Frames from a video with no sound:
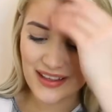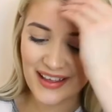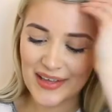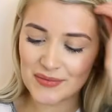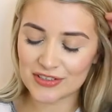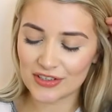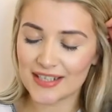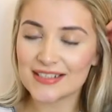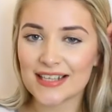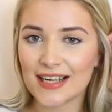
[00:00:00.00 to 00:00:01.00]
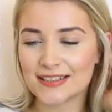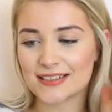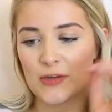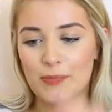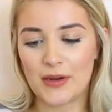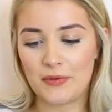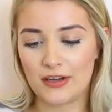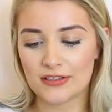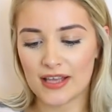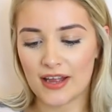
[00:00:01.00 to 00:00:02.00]
So inside this little bag, we
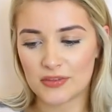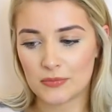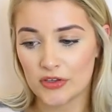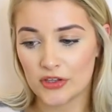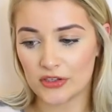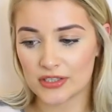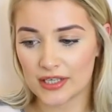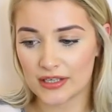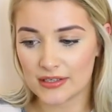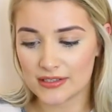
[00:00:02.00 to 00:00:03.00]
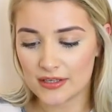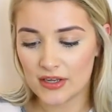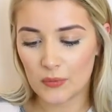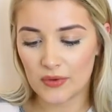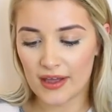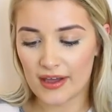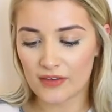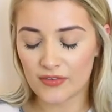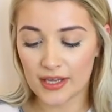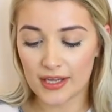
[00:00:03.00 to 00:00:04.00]
also have some other goodies. We
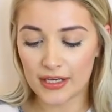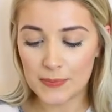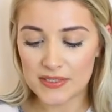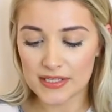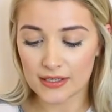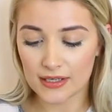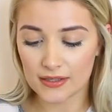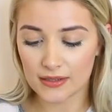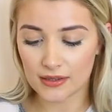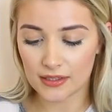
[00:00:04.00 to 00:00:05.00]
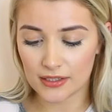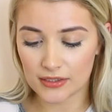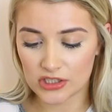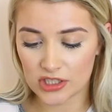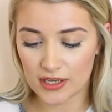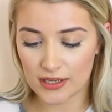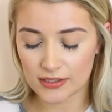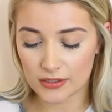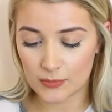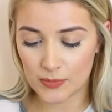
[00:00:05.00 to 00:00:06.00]
have a lipstick in the
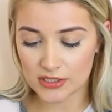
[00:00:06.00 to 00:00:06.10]
shade number